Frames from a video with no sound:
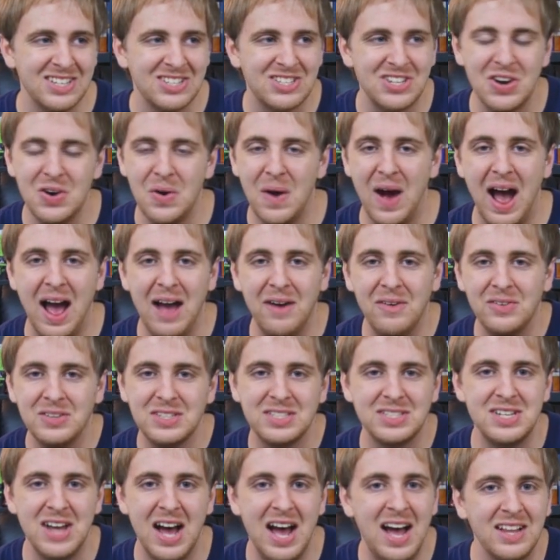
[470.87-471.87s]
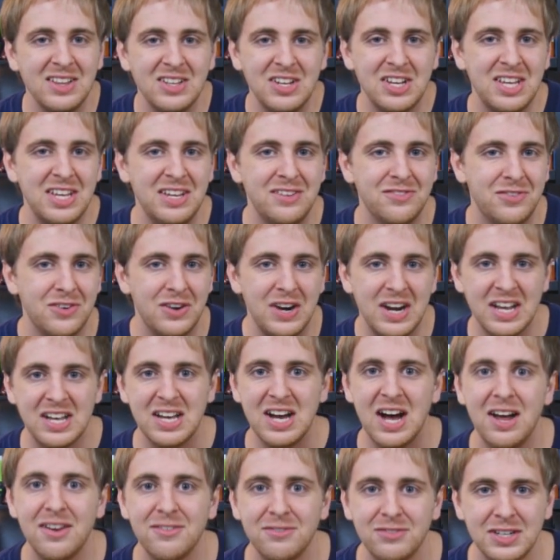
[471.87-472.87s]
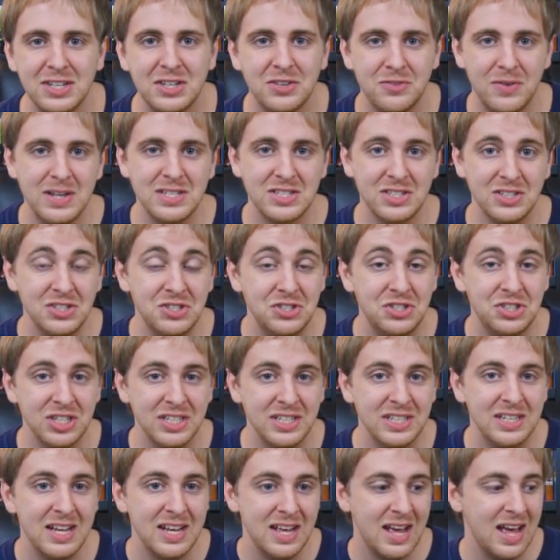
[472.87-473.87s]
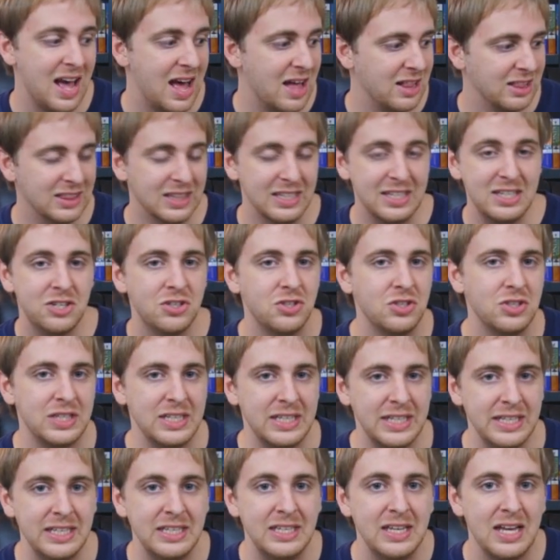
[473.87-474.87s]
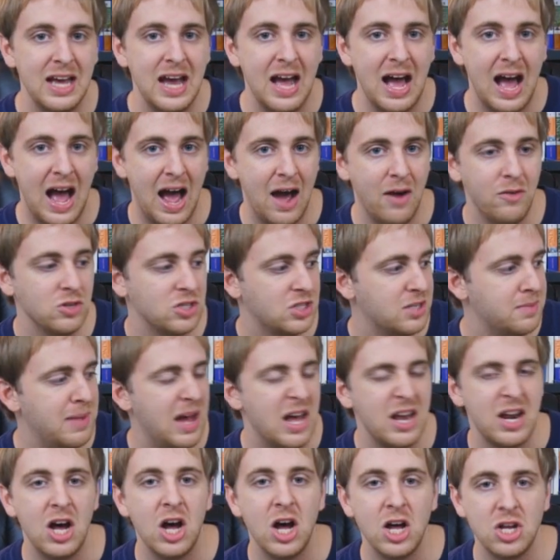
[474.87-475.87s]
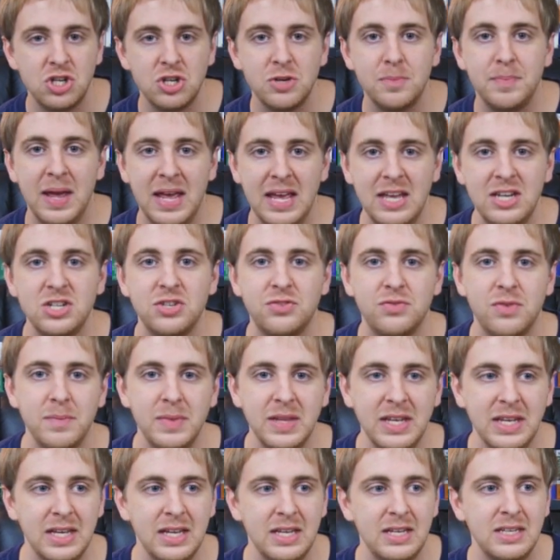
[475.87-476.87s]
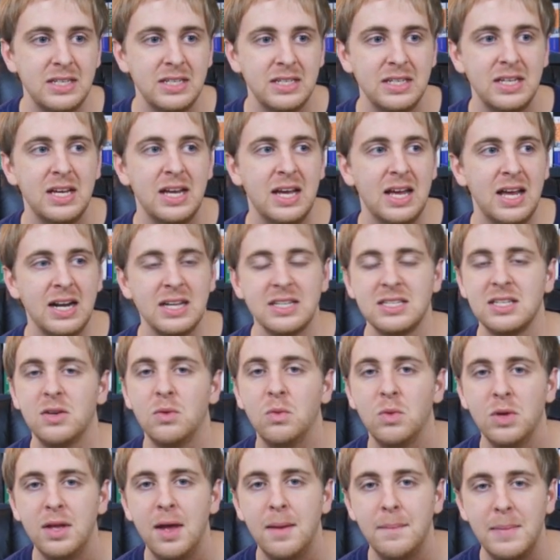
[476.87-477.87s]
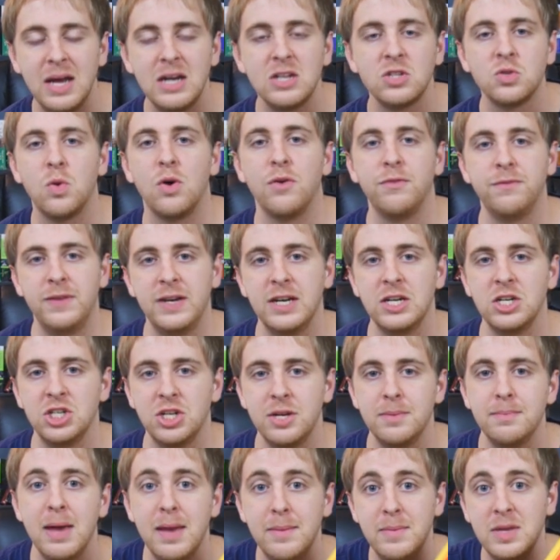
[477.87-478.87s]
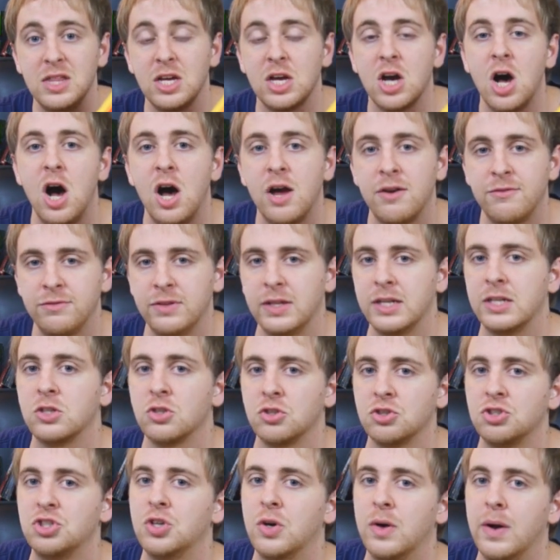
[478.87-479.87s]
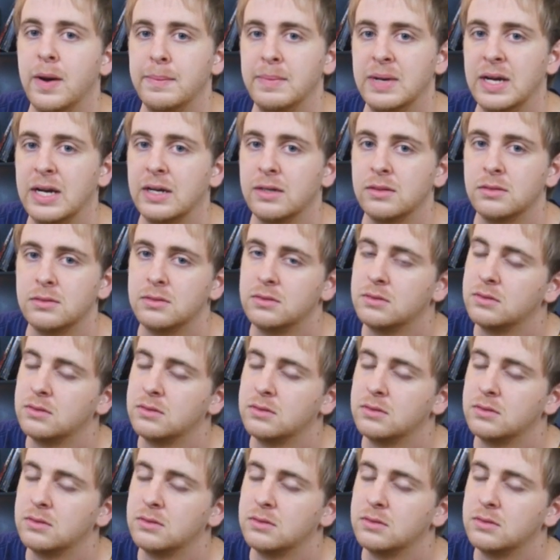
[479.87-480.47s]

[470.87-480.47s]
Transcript: so I was not looking for a conflict resolution. Literally, I was about 100 pages from the end, and I said, well, I might as well finish it. Maybe the conflict will show up now.